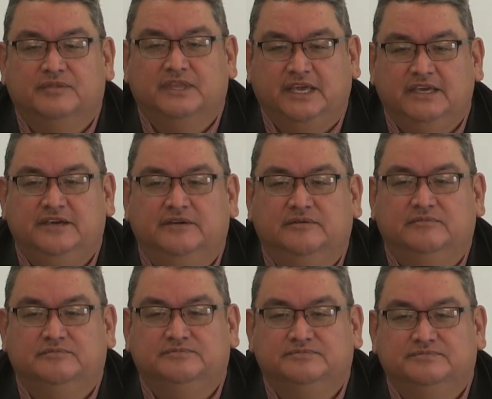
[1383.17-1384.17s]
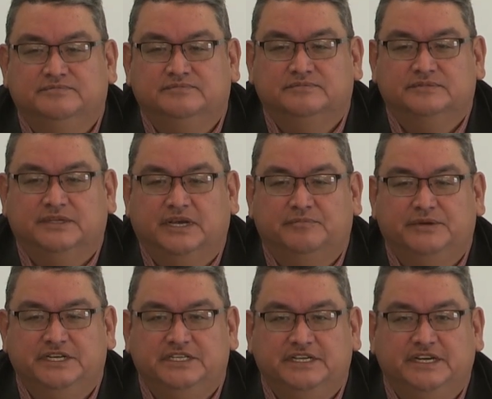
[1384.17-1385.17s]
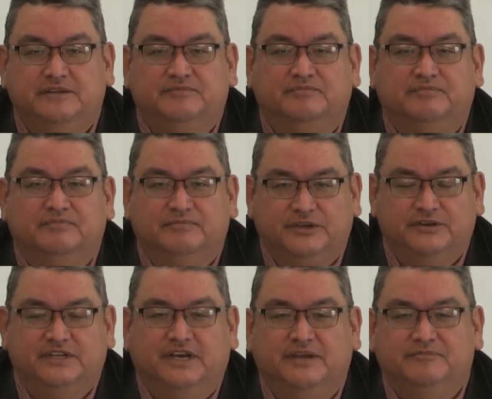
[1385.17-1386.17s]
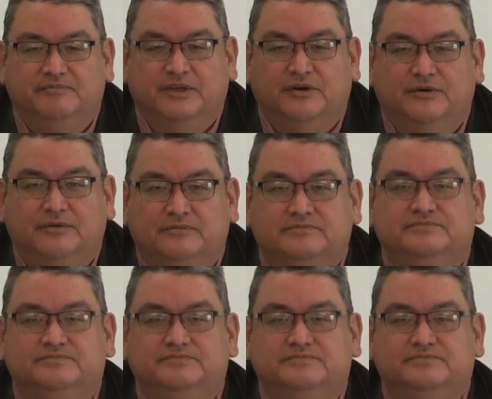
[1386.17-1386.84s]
thank you. I appreciate your time. Aho.